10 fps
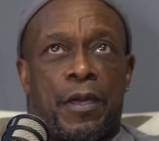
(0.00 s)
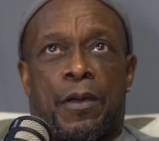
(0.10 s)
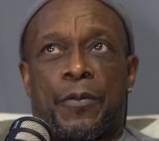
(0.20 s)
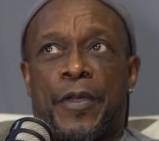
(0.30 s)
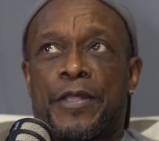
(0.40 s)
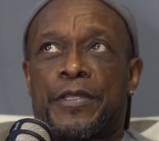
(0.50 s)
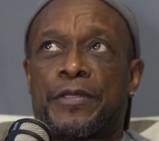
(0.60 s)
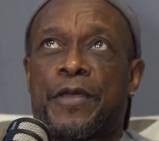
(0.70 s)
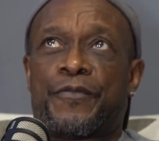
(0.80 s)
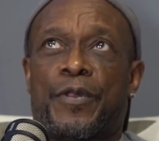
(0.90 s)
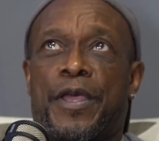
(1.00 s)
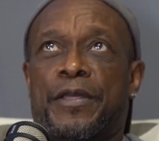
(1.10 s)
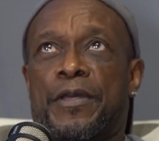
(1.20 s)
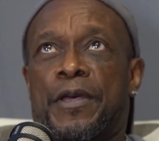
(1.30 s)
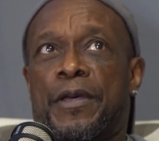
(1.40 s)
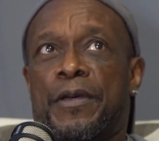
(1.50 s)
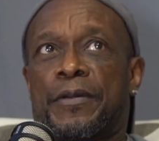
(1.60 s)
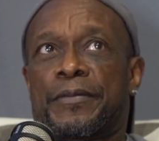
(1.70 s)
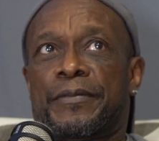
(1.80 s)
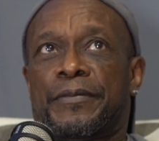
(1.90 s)
Oh man, I did that for
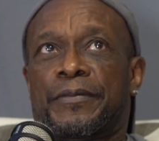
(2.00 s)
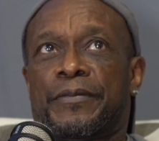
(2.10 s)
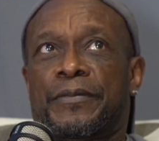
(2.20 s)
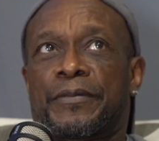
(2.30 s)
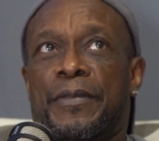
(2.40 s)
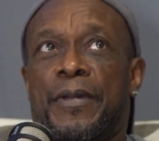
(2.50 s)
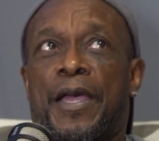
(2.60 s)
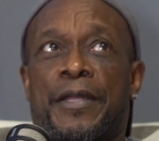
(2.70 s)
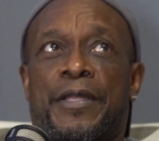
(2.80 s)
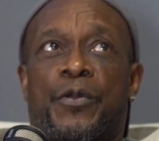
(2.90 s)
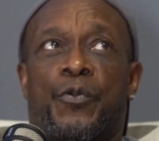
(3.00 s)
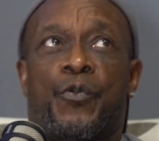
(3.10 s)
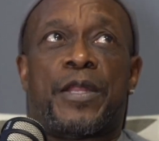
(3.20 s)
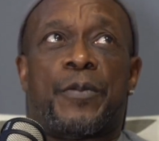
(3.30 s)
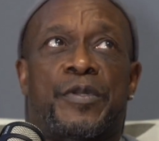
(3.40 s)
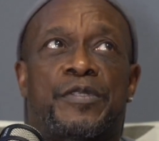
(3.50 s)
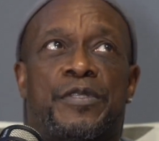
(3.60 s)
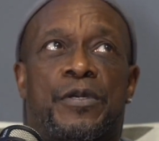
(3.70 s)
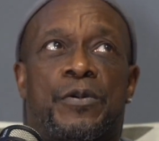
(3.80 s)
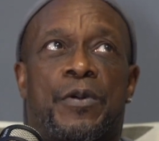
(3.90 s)
I did it right up
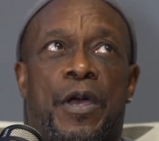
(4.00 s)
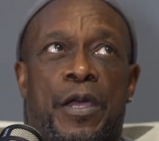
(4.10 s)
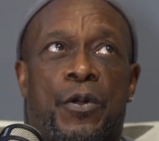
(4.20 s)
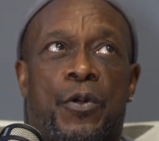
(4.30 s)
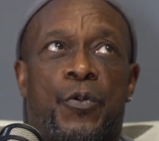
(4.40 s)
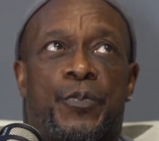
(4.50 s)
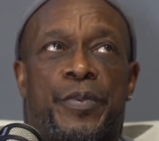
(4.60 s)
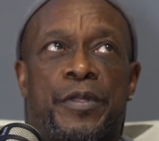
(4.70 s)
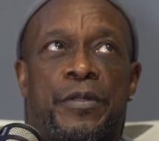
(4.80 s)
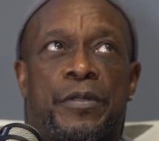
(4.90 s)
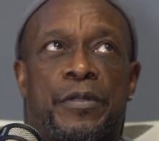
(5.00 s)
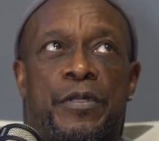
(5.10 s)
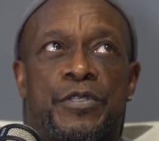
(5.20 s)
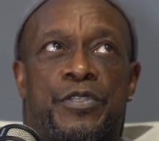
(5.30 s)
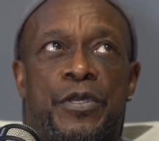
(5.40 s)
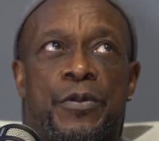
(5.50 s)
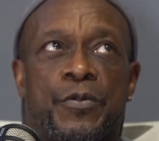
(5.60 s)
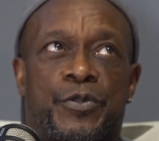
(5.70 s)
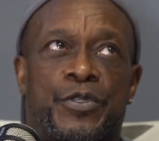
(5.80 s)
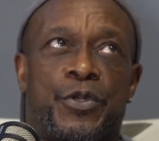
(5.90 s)
until I opened the gym,
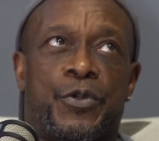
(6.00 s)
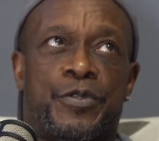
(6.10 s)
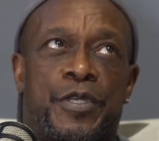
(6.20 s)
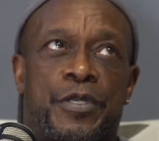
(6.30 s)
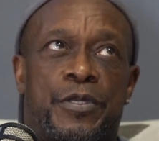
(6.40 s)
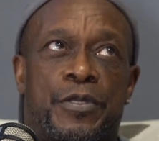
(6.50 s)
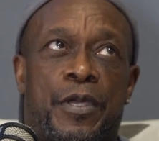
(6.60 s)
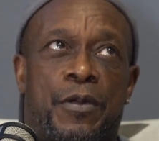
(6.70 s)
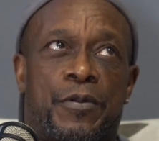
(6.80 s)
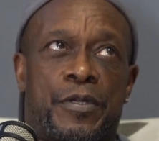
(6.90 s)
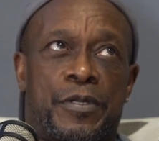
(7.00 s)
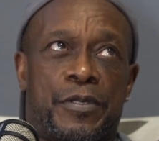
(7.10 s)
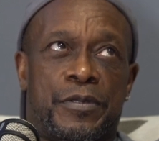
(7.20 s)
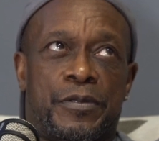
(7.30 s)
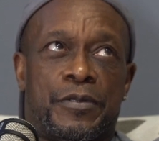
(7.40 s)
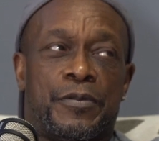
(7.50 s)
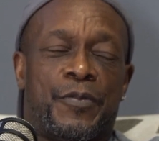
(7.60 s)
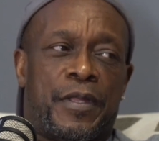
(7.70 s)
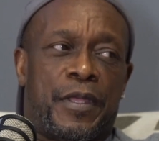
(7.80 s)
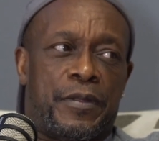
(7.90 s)
which was 13 years. I was in
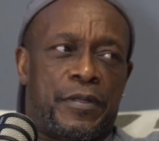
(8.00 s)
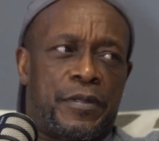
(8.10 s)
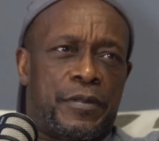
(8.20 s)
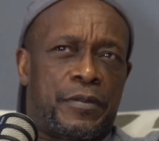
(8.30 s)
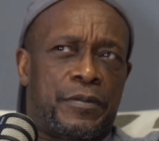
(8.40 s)
my late